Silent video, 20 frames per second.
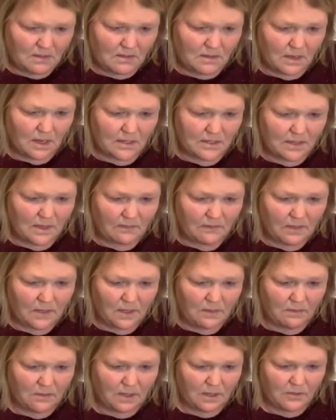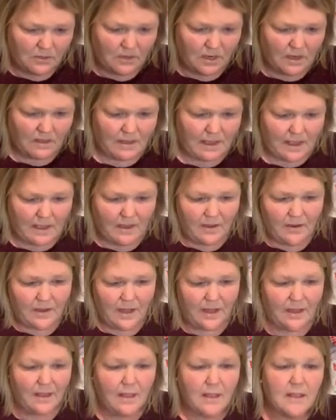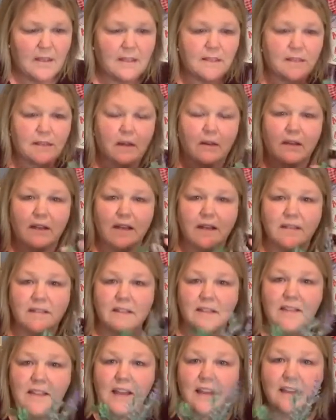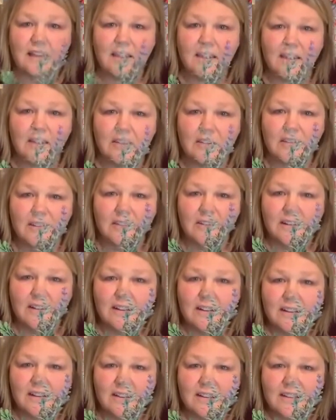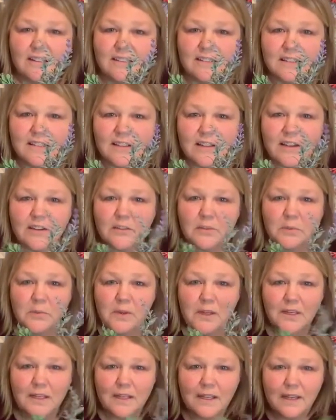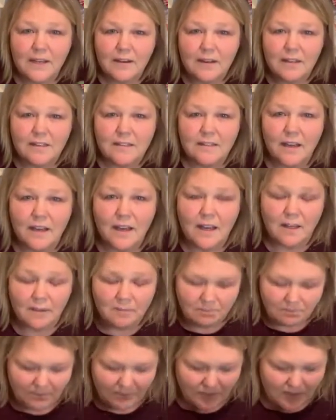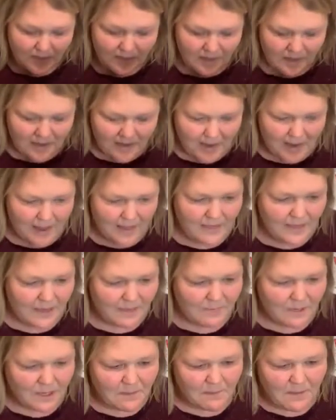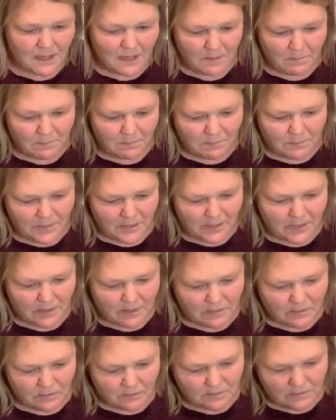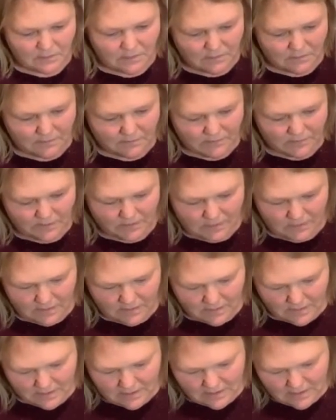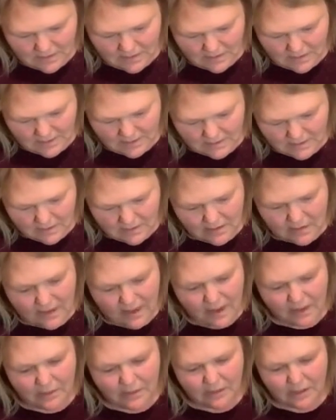So I definitely want to try that. Okay, so isn't that cute? So there's one carrot top, and then I'm going to make a bow. So that